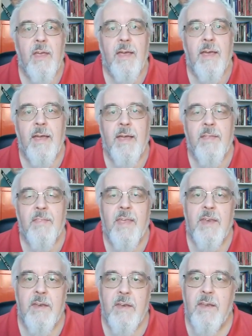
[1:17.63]
Uh, and
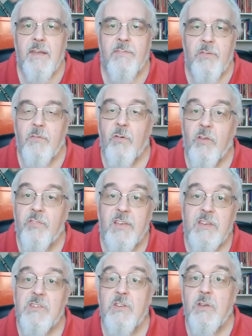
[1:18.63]
then if you've got
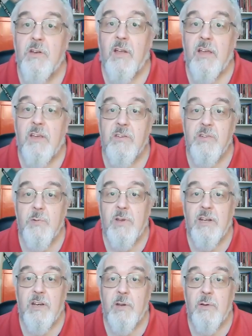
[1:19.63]
things that you'd like us to
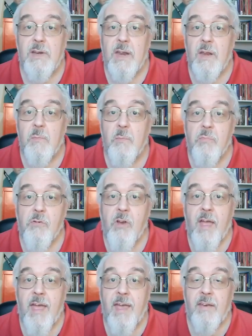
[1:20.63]
include in
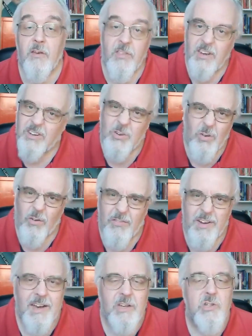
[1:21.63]
prayer, nothing too
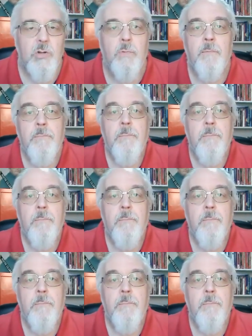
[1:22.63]
confidential,